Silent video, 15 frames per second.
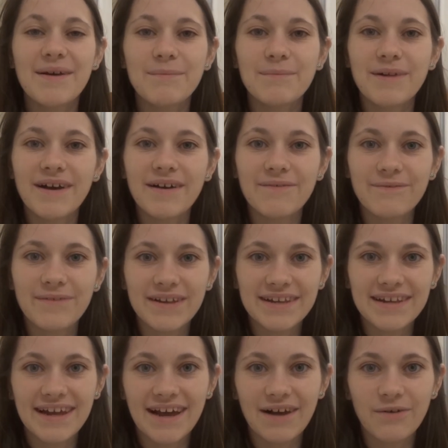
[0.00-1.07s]
But for
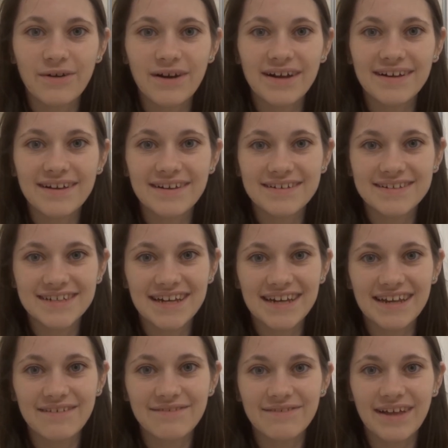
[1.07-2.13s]
now, I'm going to leave